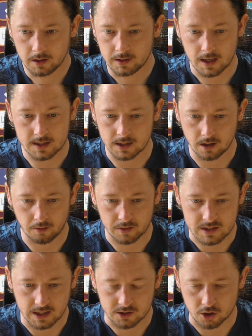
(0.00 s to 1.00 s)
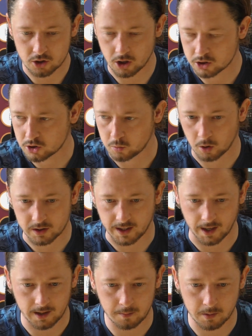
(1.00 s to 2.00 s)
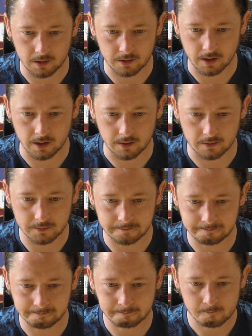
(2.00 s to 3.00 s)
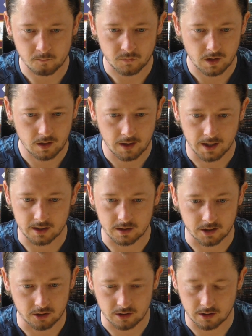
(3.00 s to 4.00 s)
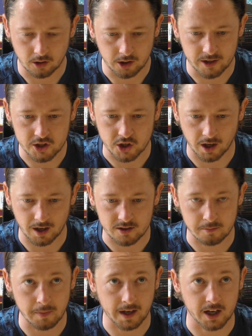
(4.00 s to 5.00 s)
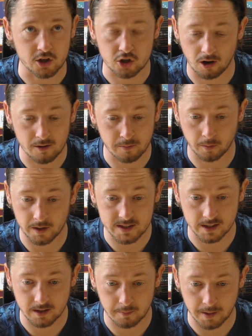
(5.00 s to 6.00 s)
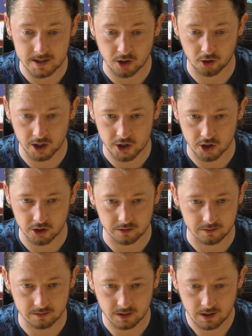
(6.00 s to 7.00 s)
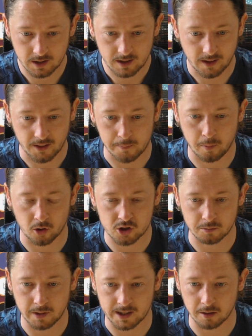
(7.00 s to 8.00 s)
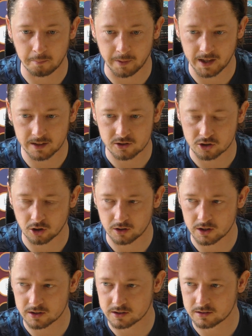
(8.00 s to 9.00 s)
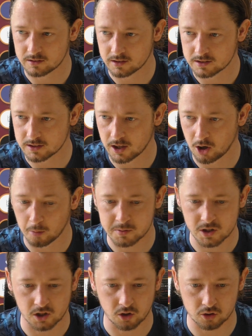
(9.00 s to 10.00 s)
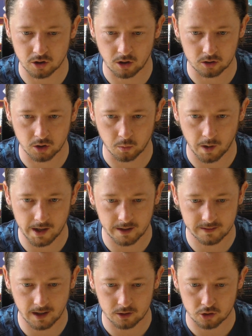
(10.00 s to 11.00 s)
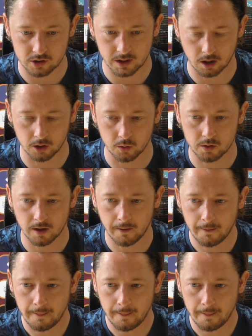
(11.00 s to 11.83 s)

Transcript: Yes, it's a squad game, and it, you know, you're in charge of making sure everybody's in the best condition that they possibly can be in. So there's obstacles along the way, and that does include,